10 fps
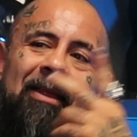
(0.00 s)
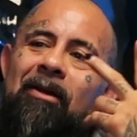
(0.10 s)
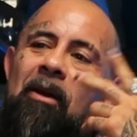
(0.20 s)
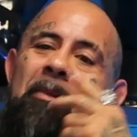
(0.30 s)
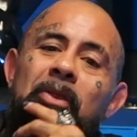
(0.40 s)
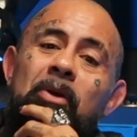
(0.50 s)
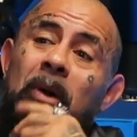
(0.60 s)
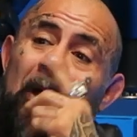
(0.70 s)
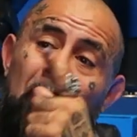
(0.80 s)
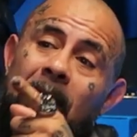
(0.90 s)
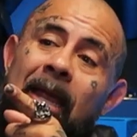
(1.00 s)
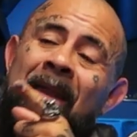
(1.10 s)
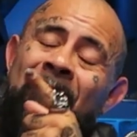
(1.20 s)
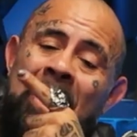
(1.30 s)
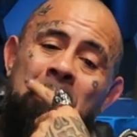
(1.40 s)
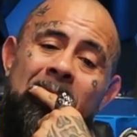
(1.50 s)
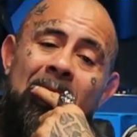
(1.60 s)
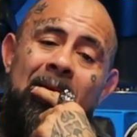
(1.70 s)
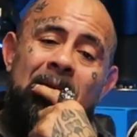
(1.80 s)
then come on through. Again, if anybody